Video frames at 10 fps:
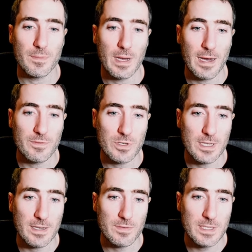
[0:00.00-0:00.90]
After
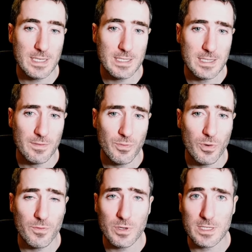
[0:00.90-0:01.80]
knight f6, c4
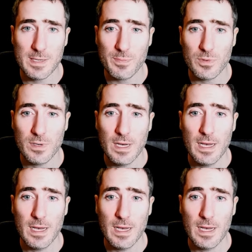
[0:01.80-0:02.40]
for example,